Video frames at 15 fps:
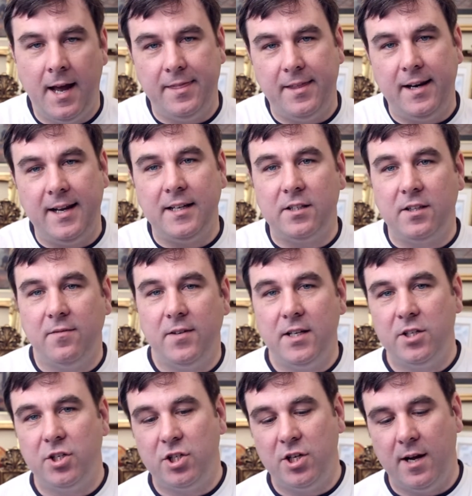And the length of
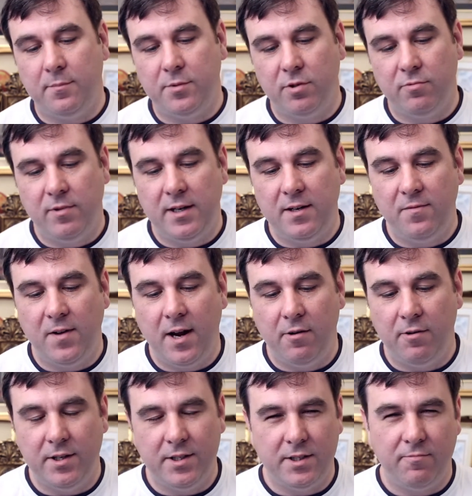each chapter really
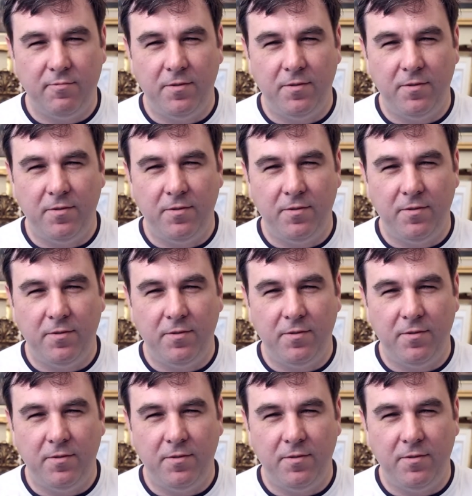varies,